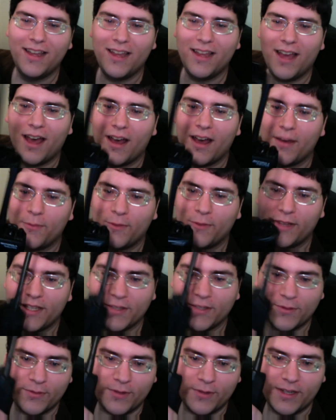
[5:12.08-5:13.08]
um, when
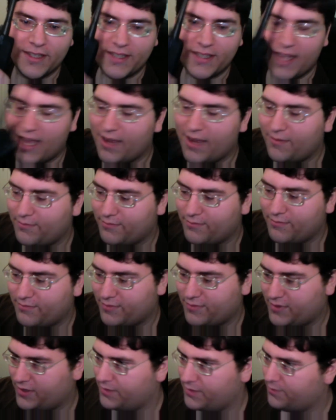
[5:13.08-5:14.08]
this one runs dead,
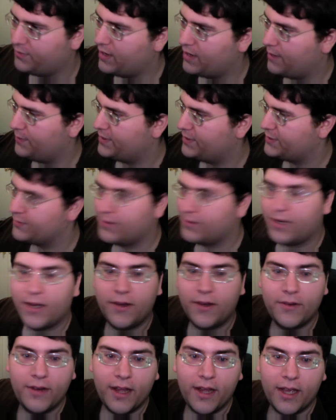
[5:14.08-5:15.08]
pop this one
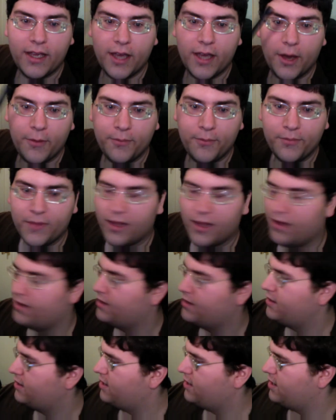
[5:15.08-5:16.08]
on and go.
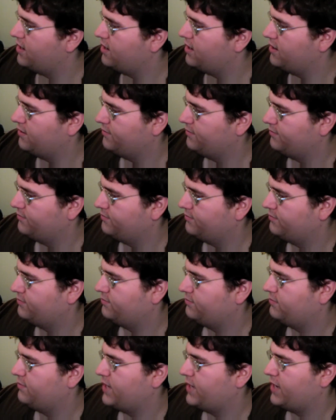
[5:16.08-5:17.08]
Um,
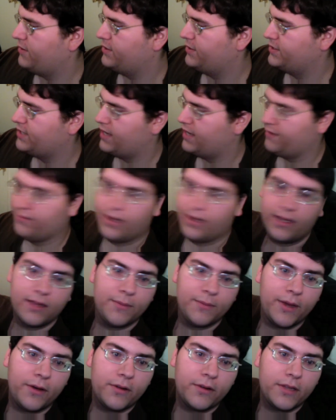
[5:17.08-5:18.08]
batteries have like the
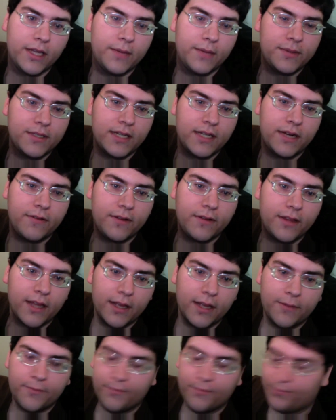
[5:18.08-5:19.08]
belt clips and
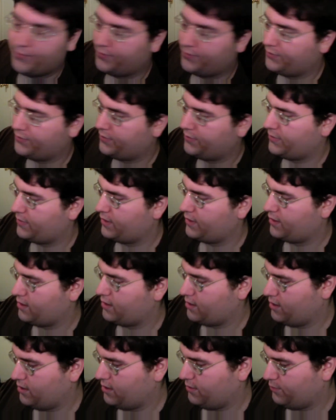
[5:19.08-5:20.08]
everything.
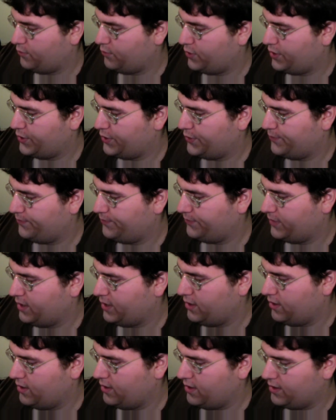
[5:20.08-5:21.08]
Pretty cool.
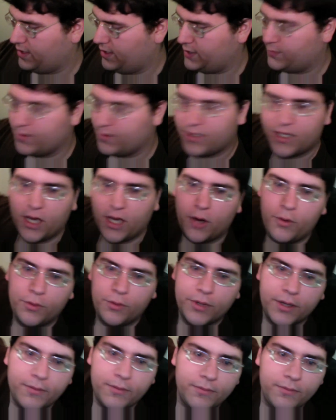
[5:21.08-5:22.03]
This one's gold.